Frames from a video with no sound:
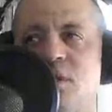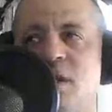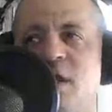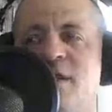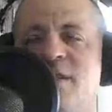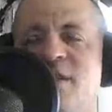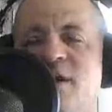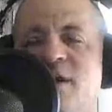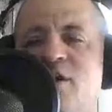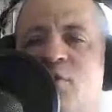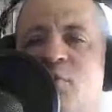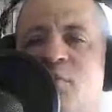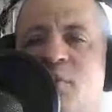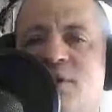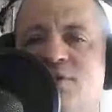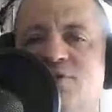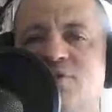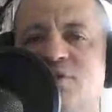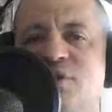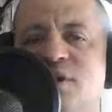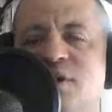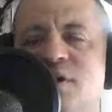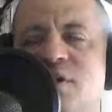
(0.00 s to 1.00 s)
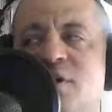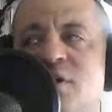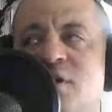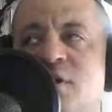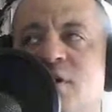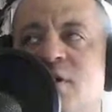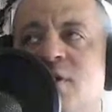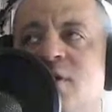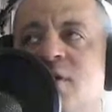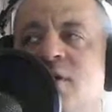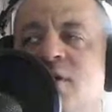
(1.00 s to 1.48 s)
And they are wrestling
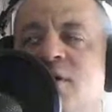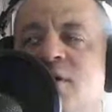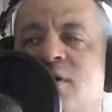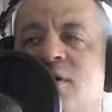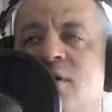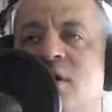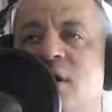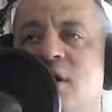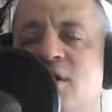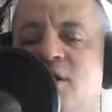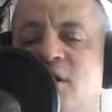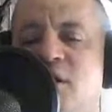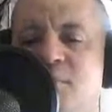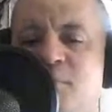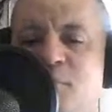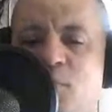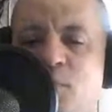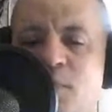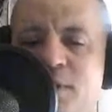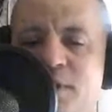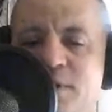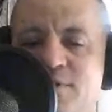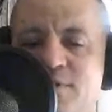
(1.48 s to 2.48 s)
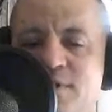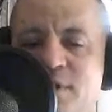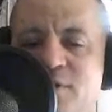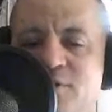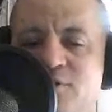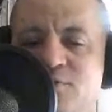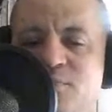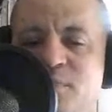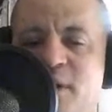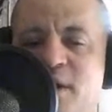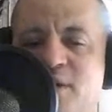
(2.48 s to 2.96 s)
a #1
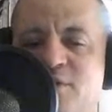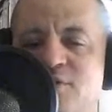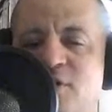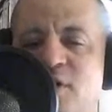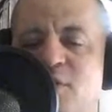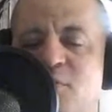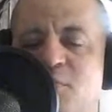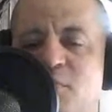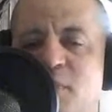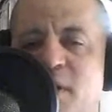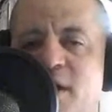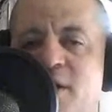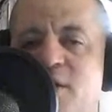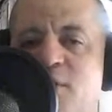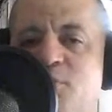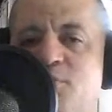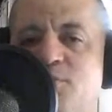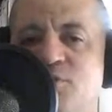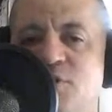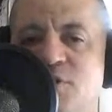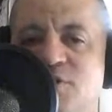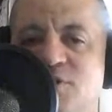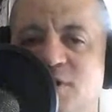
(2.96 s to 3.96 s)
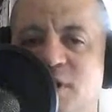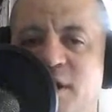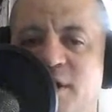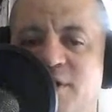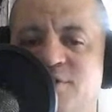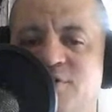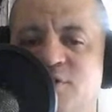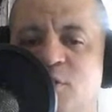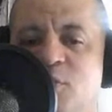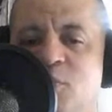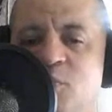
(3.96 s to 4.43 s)
contenders match, and Rhino just
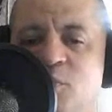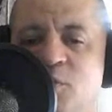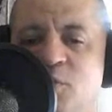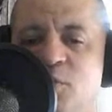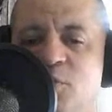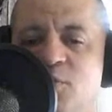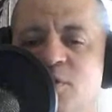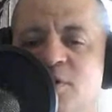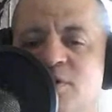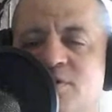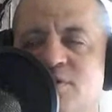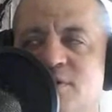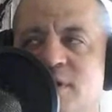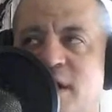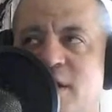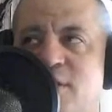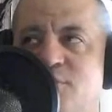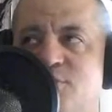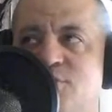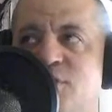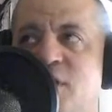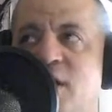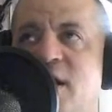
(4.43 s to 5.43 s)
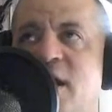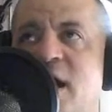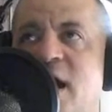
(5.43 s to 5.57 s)
gets a world title shot.